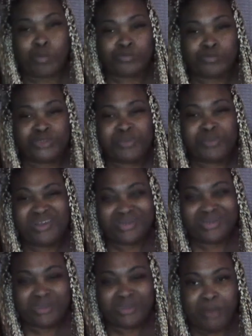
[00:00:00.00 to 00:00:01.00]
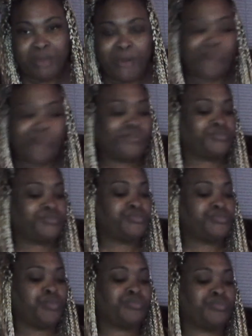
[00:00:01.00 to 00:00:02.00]
peanuts in my mouth.
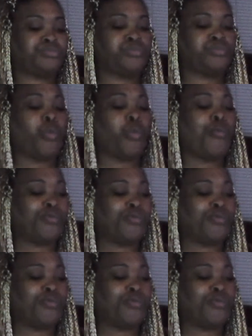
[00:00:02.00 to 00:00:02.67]
Mm-hmm.